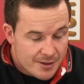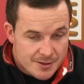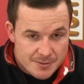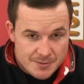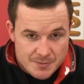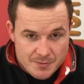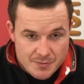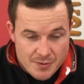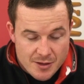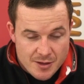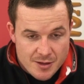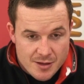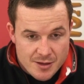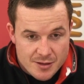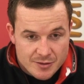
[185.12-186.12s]
our
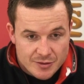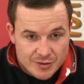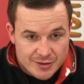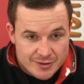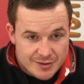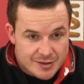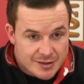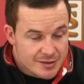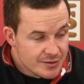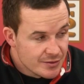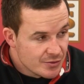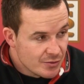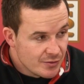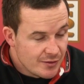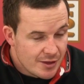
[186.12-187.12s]
season
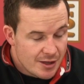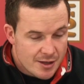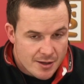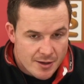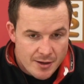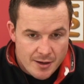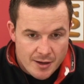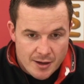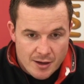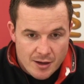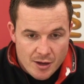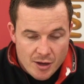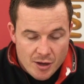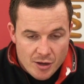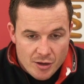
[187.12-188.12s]
so far,
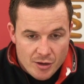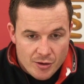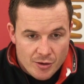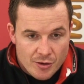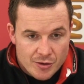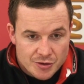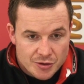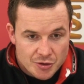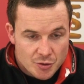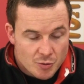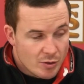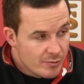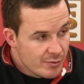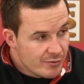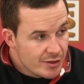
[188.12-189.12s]
and as a
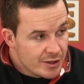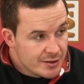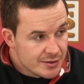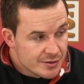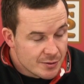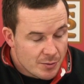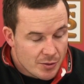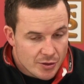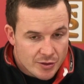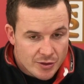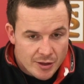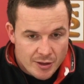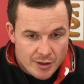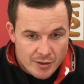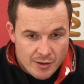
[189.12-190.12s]
squad we're really
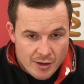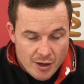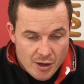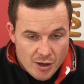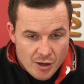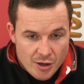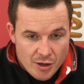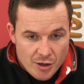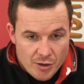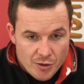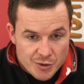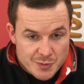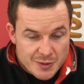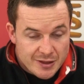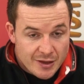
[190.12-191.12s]
disappointed. And
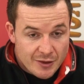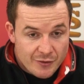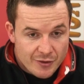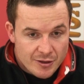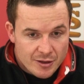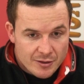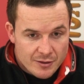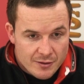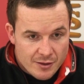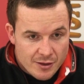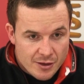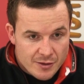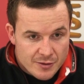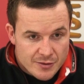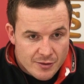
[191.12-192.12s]
it's been difficult.
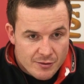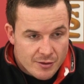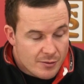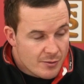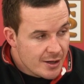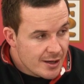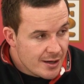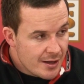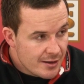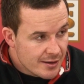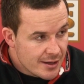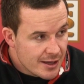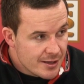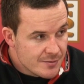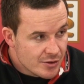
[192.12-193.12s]
There's 3 away
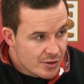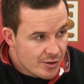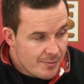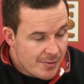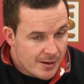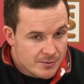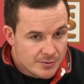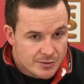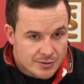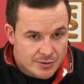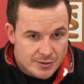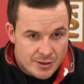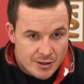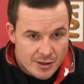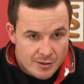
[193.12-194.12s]
games on the
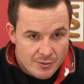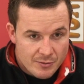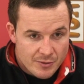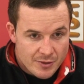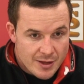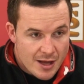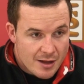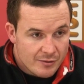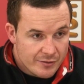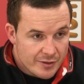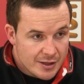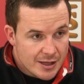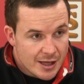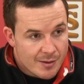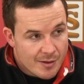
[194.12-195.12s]
bounce with the
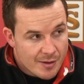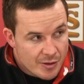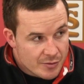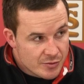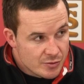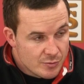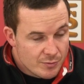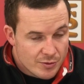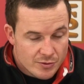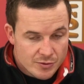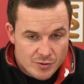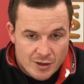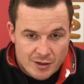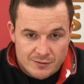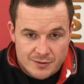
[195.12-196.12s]
LV game and the 2 Pro
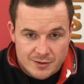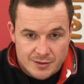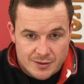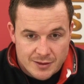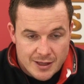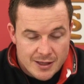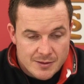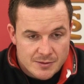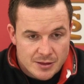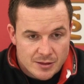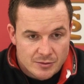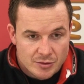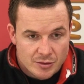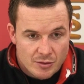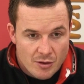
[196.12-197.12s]
12 games
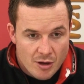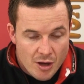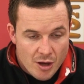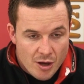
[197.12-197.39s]
now. So